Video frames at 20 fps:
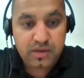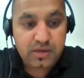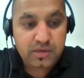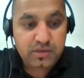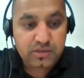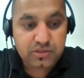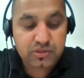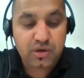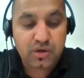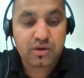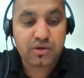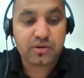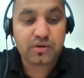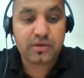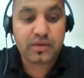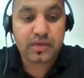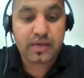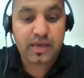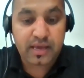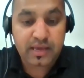So
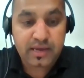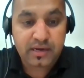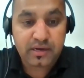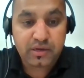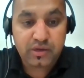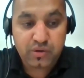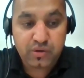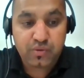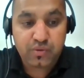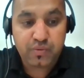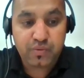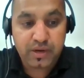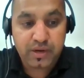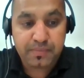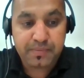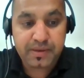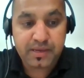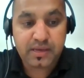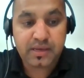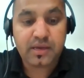again, you will
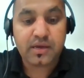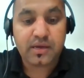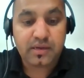be